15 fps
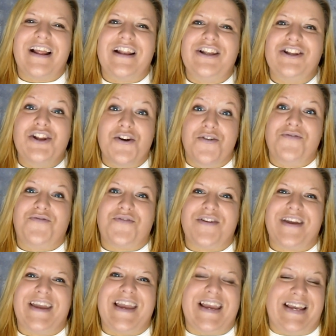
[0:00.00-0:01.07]
Love
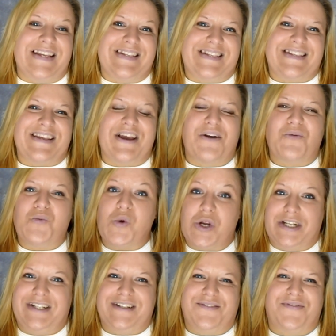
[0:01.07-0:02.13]
is
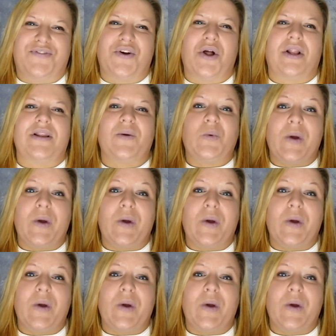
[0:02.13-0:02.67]
wonderful